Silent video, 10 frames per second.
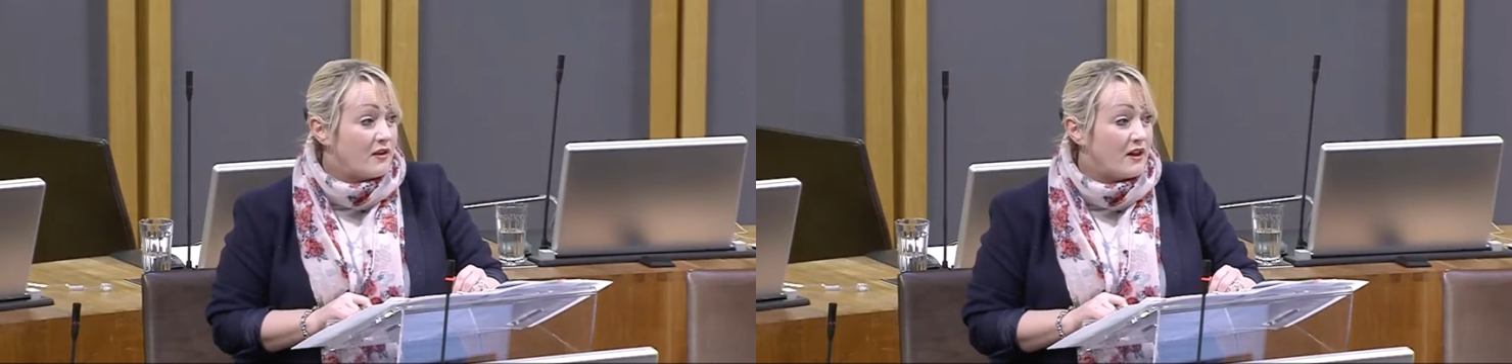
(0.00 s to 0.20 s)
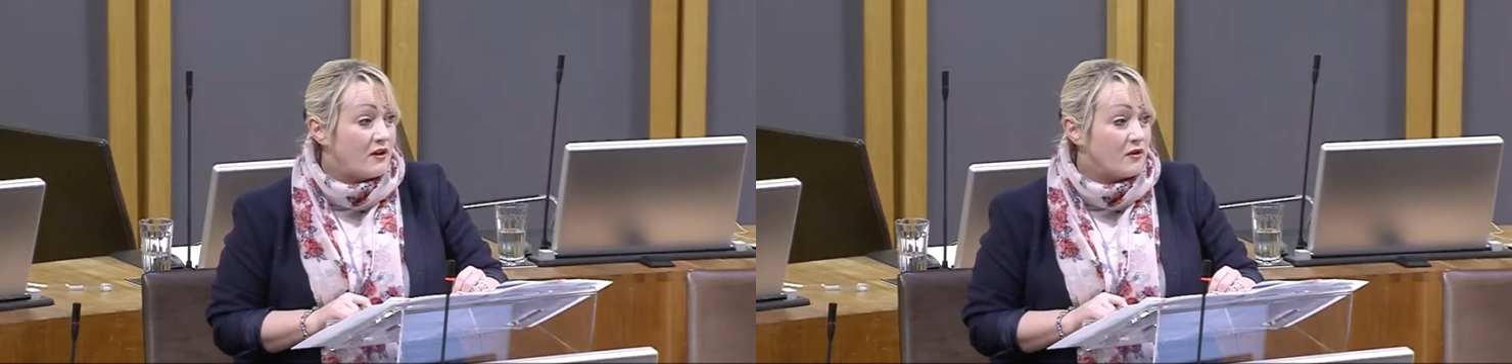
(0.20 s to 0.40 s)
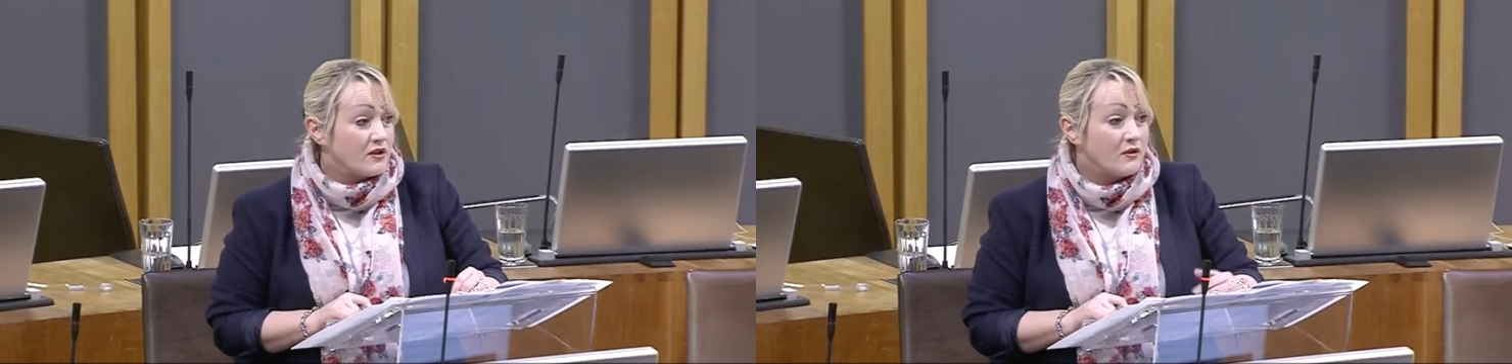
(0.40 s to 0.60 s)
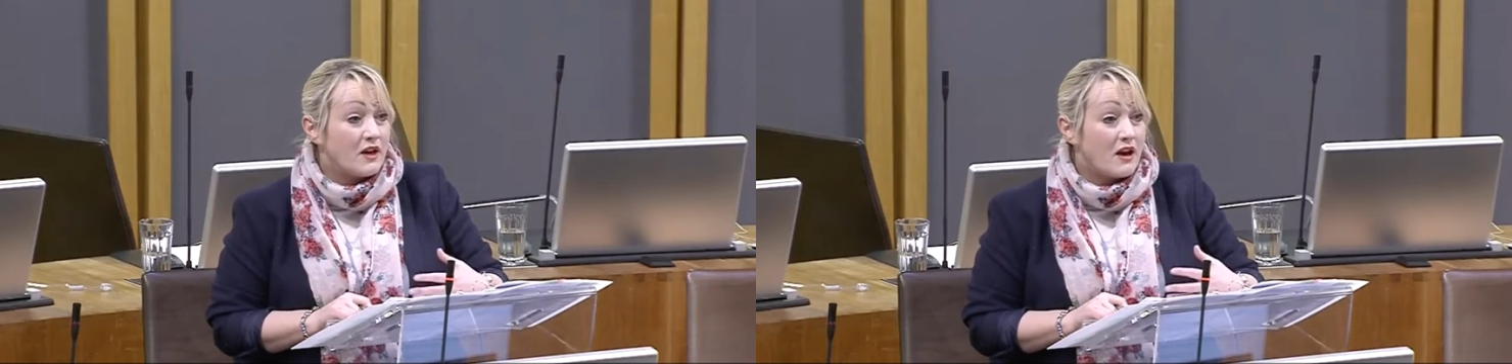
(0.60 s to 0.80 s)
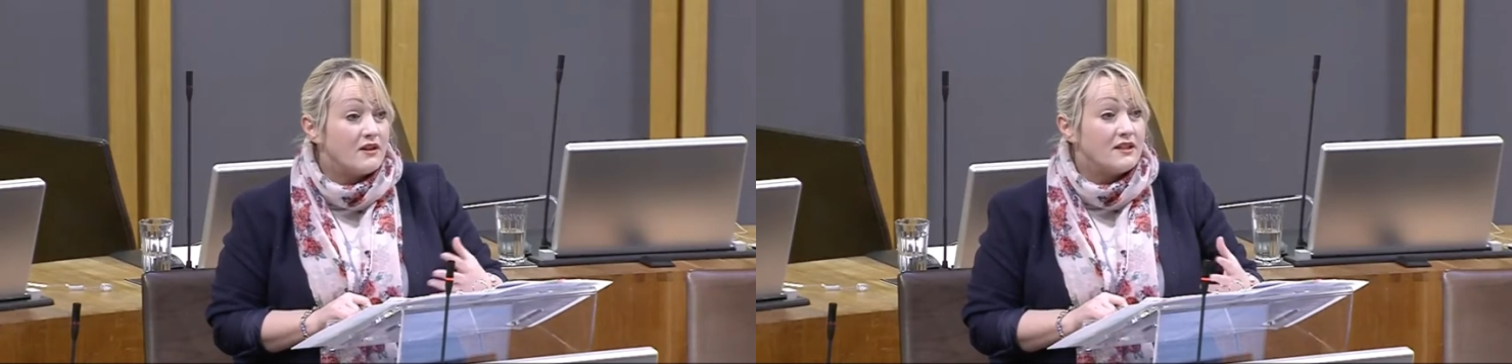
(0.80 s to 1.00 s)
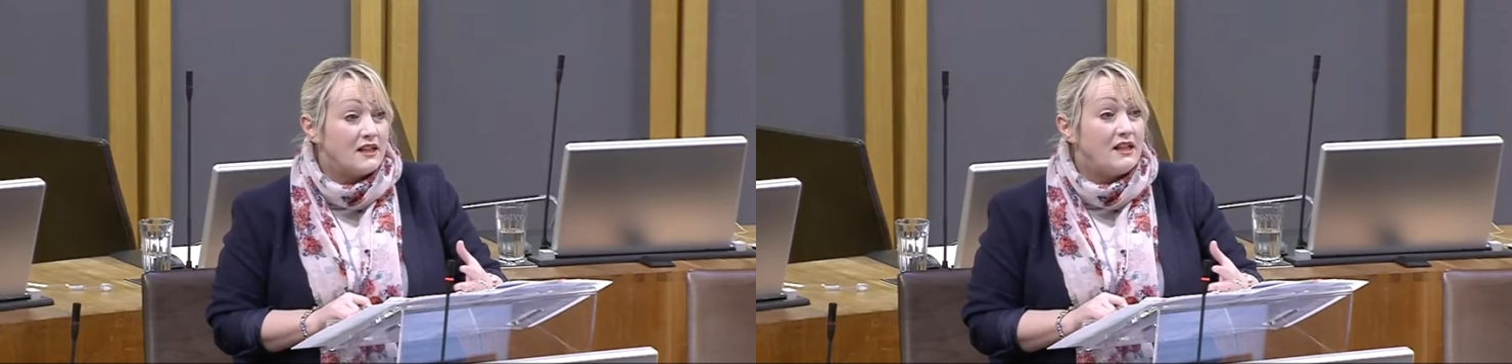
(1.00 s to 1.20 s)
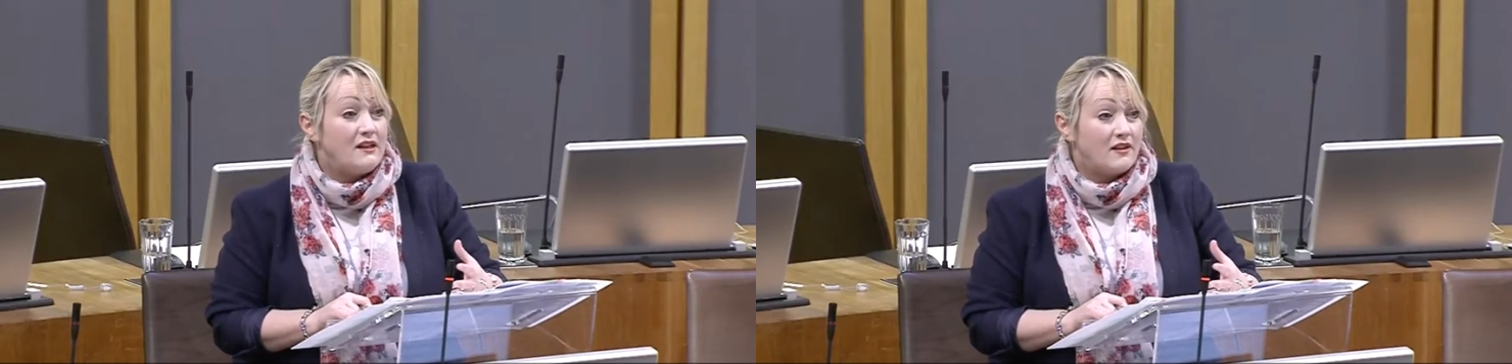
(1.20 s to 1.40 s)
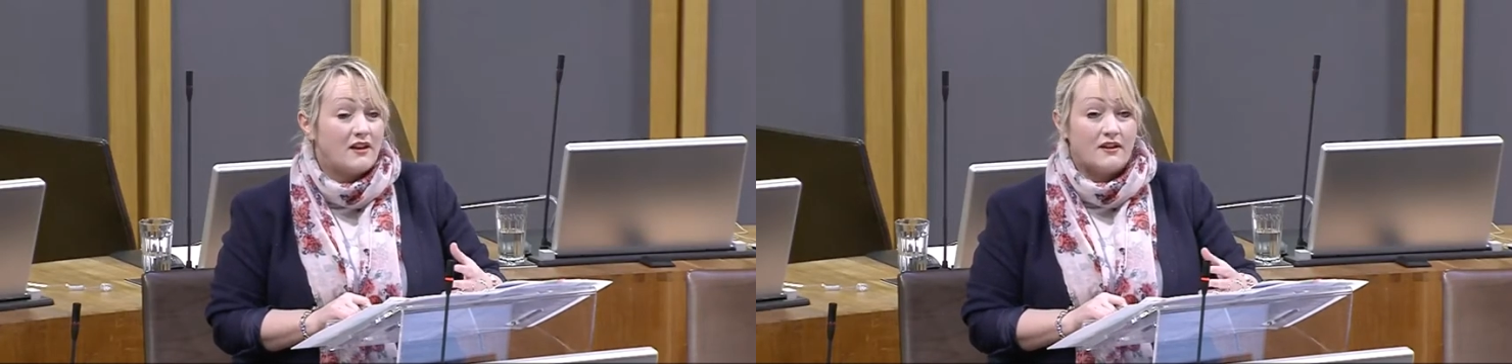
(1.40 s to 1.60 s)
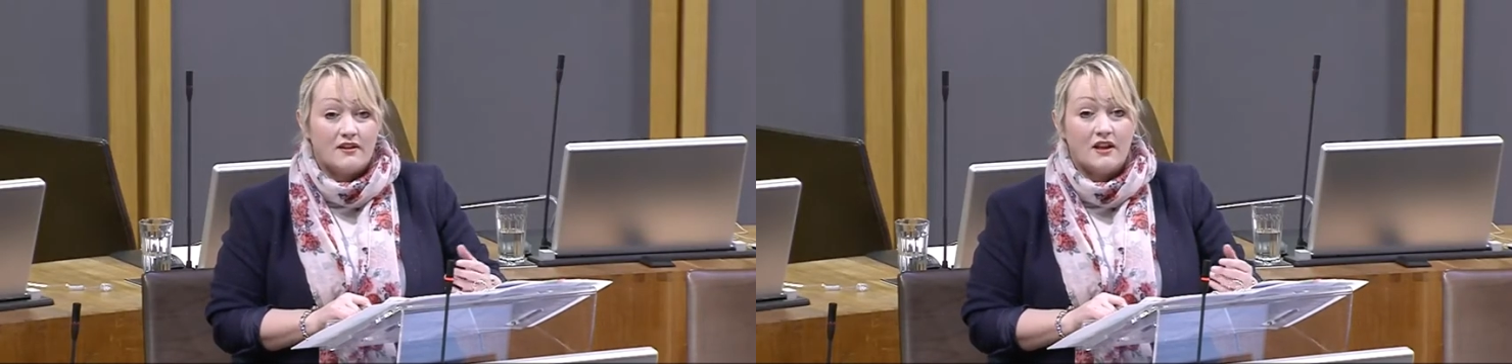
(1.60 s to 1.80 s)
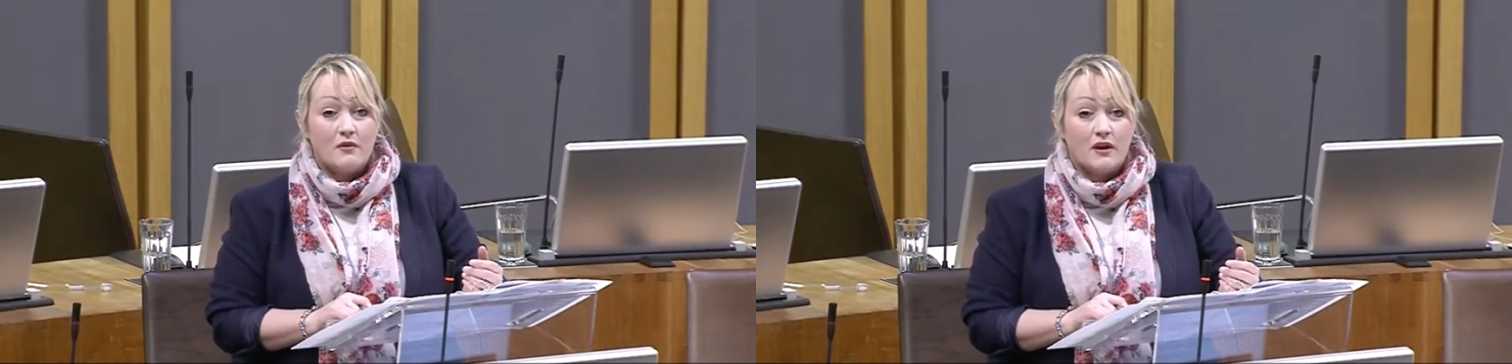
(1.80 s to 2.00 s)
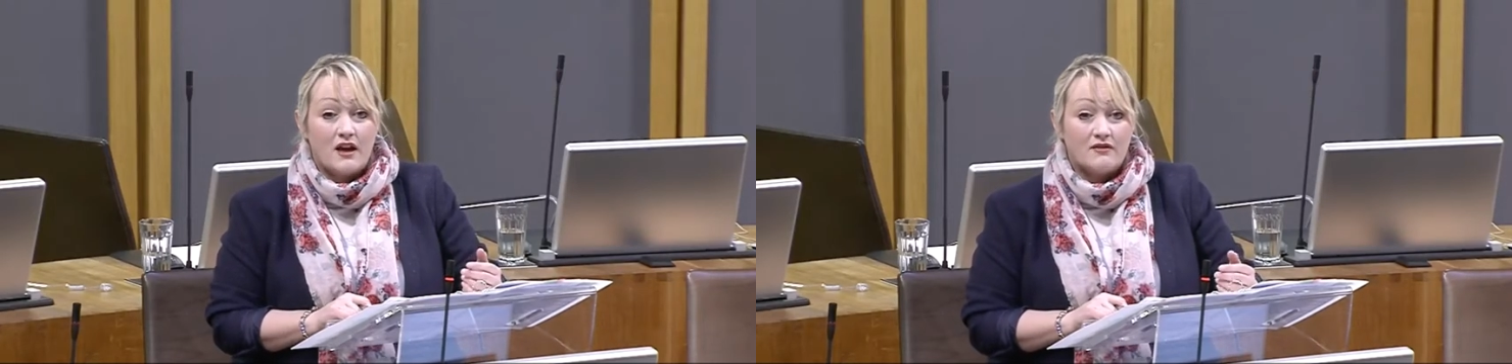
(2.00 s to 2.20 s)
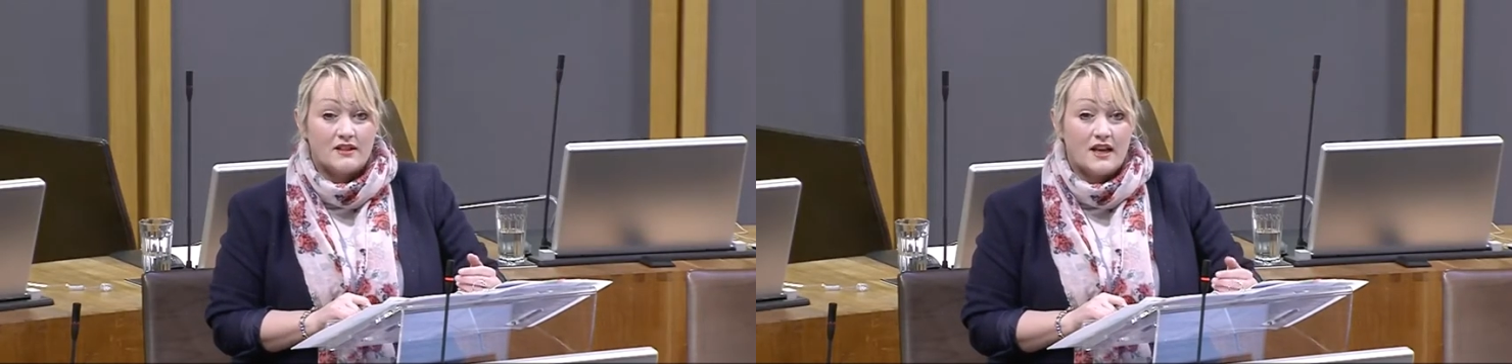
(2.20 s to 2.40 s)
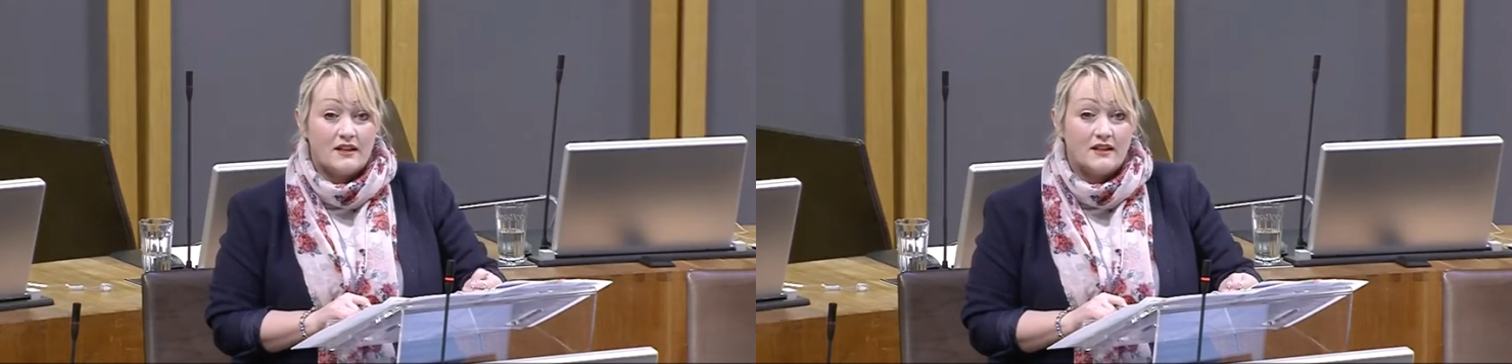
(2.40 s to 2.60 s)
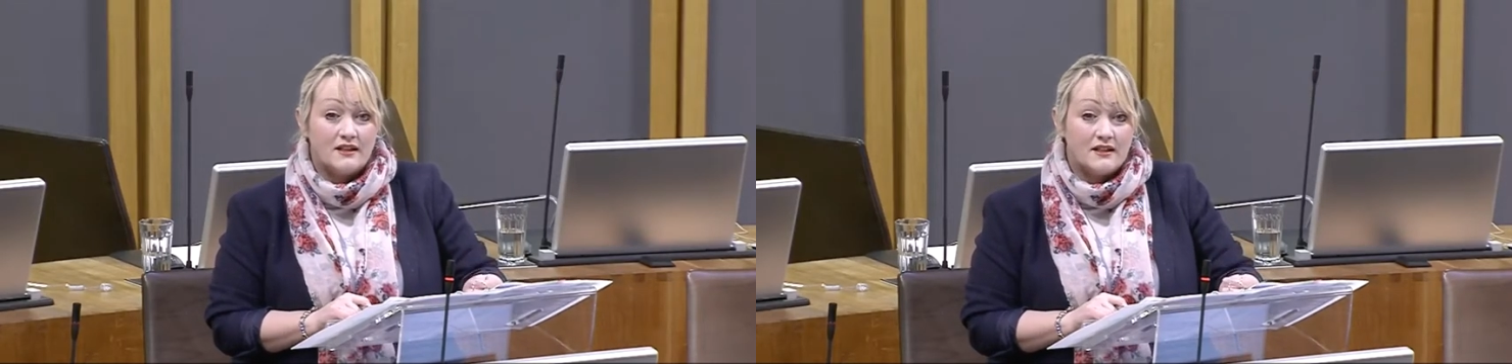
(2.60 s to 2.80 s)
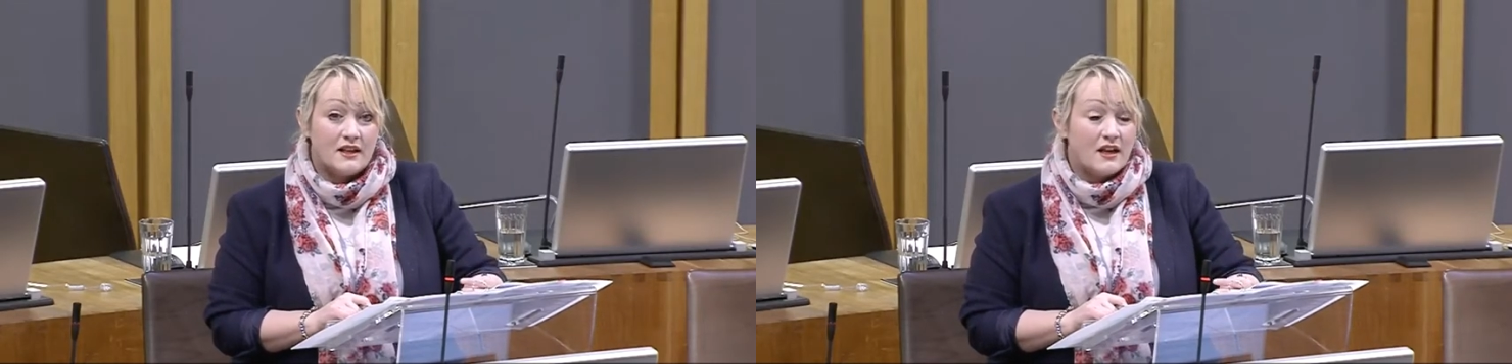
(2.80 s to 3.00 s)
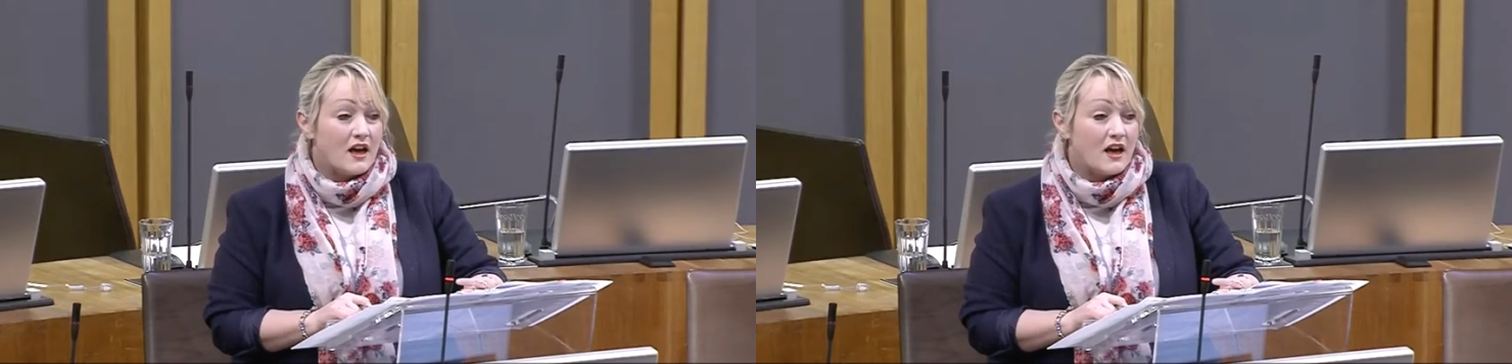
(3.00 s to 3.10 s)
but then also guarantee then that they will have a tenant,